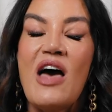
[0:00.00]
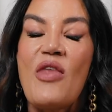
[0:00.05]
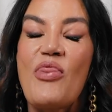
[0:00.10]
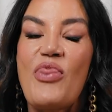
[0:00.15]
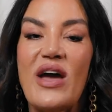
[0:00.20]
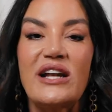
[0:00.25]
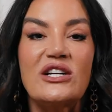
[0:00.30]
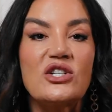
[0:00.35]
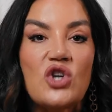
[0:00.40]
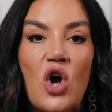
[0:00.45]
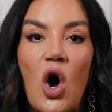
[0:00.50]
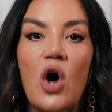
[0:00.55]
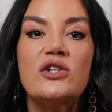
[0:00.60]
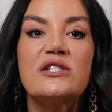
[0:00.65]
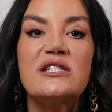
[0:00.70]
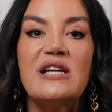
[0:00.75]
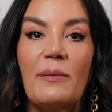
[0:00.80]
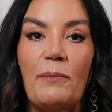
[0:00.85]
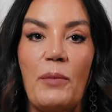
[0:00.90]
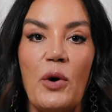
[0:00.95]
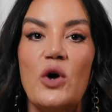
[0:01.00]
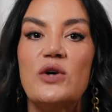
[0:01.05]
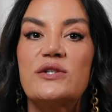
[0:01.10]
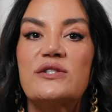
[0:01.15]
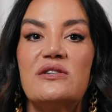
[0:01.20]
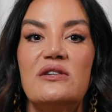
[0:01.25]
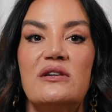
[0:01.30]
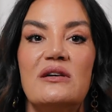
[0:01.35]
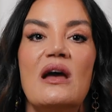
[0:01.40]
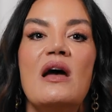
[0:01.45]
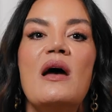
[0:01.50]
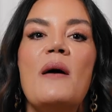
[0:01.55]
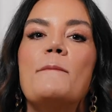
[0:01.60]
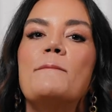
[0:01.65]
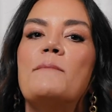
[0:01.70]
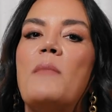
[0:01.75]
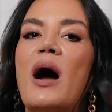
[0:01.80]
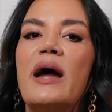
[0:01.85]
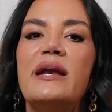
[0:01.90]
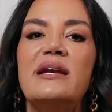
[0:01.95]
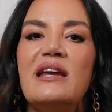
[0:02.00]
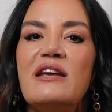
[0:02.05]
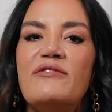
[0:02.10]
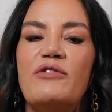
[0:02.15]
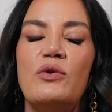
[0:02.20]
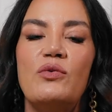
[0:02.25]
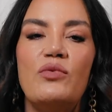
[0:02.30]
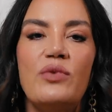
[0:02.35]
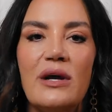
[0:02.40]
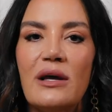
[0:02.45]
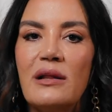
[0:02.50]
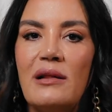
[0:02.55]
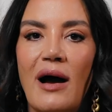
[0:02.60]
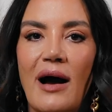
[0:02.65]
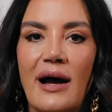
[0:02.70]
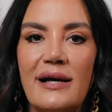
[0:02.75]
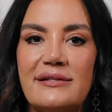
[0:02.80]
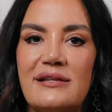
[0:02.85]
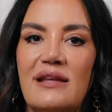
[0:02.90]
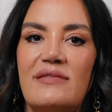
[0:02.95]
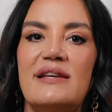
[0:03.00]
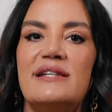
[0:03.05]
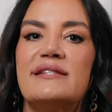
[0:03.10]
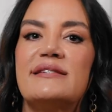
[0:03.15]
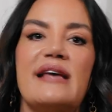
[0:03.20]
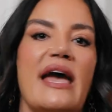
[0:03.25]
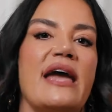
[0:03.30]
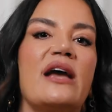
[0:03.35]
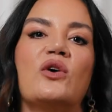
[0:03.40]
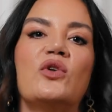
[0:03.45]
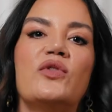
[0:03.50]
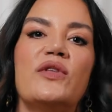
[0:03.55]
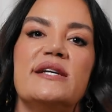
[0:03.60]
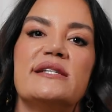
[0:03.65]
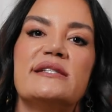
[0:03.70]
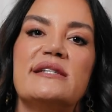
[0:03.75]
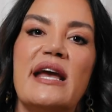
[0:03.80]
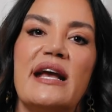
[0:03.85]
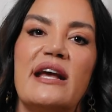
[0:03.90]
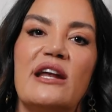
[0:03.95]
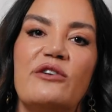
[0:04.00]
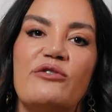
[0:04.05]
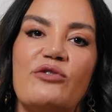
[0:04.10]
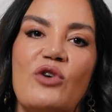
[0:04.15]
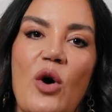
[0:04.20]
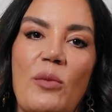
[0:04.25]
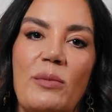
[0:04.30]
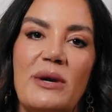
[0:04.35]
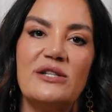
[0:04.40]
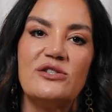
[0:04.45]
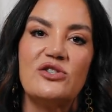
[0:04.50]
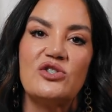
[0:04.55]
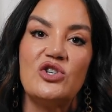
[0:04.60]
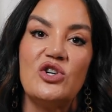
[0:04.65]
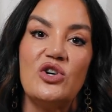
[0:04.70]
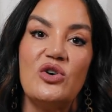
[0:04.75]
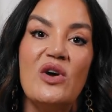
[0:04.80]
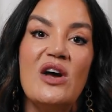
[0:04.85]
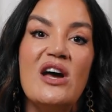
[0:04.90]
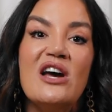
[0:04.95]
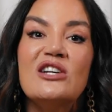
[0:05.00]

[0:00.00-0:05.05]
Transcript: That toxic person mightn't even realize that they're saying all these negative comments to you.